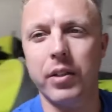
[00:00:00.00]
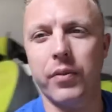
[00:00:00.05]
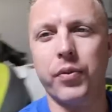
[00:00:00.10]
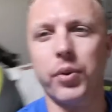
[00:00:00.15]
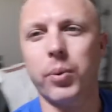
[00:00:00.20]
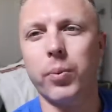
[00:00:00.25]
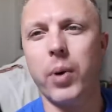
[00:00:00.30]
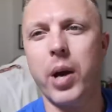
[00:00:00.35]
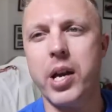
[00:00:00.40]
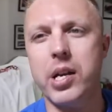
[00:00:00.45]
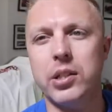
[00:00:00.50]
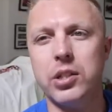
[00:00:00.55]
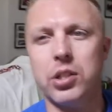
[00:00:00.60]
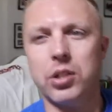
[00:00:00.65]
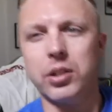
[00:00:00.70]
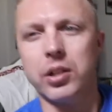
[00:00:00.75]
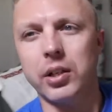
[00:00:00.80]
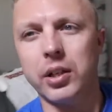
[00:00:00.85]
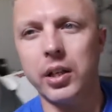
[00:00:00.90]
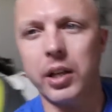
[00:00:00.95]
different ways
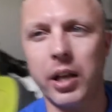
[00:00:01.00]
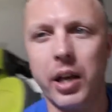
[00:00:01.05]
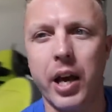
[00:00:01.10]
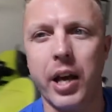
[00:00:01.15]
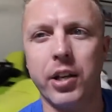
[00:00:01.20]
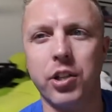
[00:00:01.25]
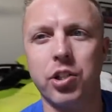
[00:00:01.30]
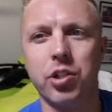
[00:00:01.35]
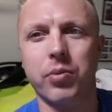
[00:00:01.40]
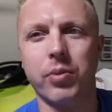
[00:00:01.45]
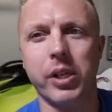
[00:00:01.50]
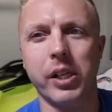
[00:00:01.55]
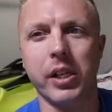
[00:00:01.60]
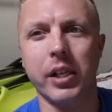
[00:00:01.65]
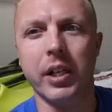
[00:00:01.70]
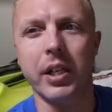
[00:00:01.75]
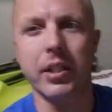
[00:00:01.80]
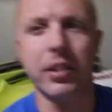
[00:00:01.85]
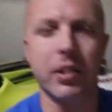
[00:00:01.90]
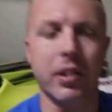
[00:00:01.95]
you can get an entry in
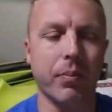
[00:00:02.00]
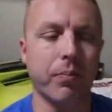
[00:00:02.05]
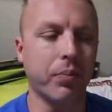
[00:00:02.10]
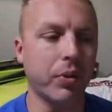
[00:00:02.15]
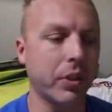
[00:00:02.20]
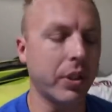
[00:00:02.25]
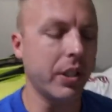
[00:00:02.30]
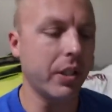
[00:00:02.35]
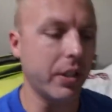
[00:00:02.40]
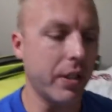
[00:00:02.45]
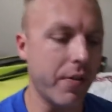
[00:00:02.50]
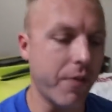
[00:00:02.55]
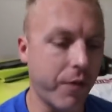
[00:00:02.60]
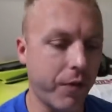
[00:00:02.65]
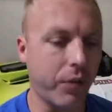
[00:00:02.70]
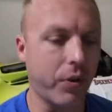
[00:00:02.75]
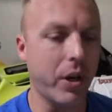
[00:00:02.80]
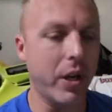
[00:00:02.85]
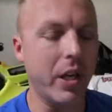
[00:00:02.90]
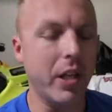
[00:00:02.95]
it. It's completely
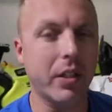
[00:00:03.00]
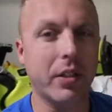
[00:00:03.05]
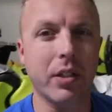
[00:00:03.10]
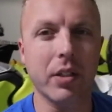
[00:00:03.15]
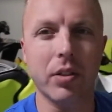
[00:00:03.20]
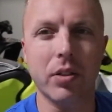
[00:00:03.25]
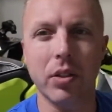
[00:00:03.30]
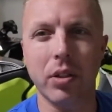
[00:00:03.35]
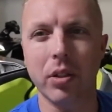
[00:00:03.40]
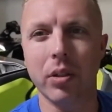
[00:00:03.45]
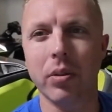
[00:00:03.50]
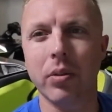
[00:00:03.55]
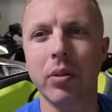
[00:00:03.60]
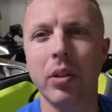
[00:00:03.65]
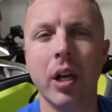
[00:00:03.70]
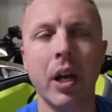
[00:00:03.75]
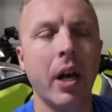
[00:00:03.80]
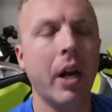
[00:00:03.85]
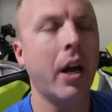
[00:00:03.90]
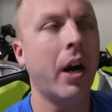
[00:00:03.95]
free to do.